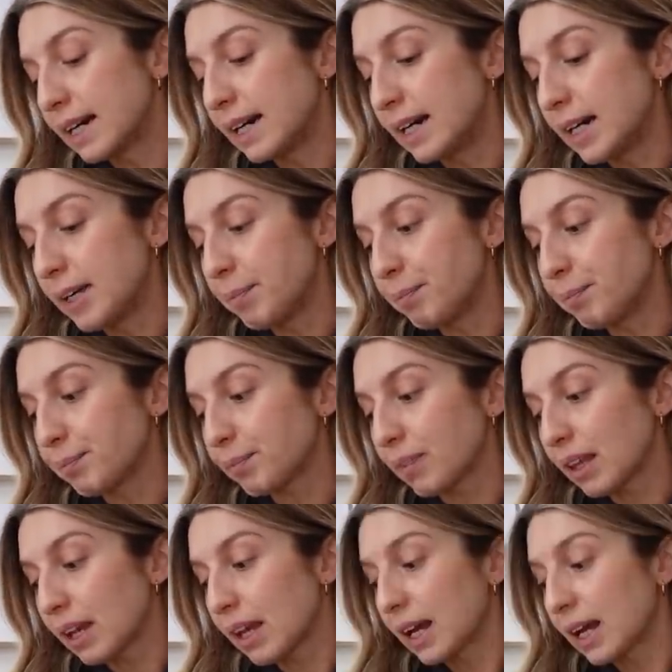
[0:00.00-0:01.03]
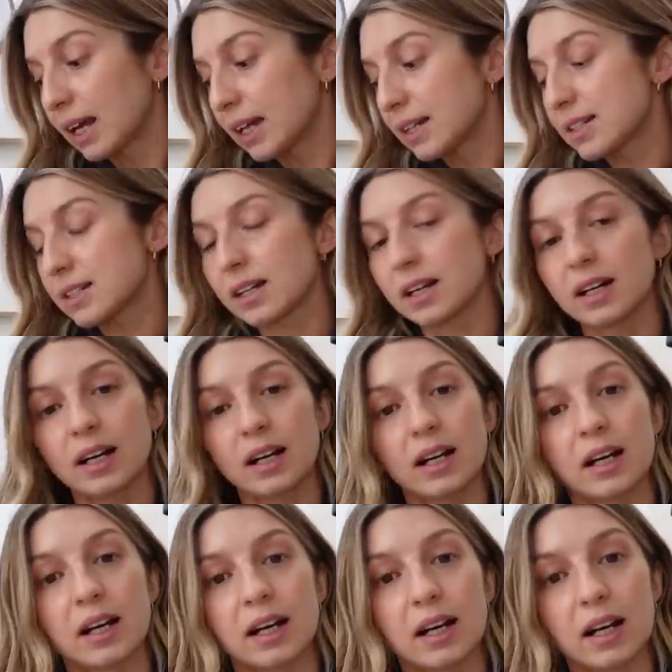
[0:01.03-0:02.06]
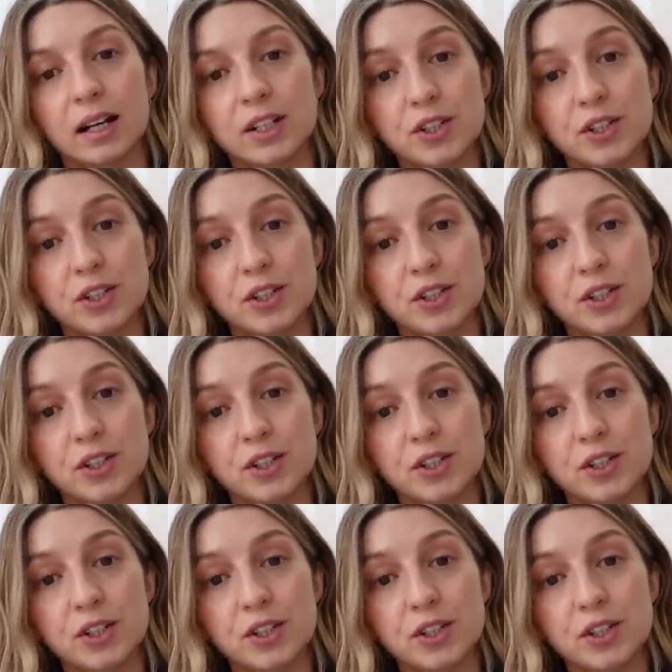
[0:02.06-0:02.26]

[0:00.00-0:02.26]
And I